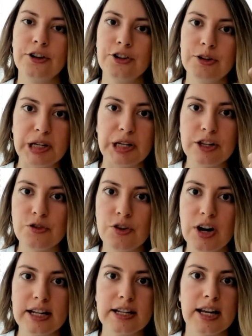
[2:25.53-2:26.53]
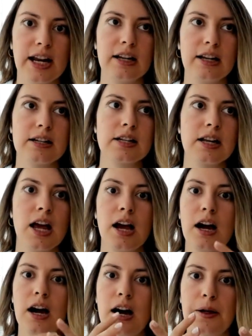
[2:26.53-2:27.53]
Japanese writings,
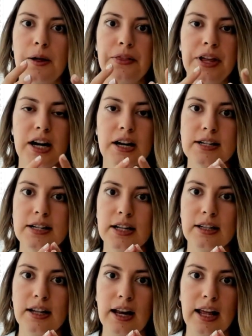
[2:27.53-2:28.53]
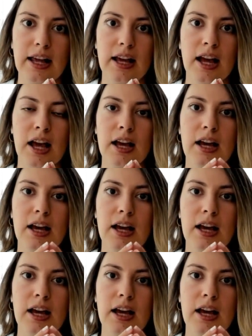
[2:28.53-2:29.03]
there suddenly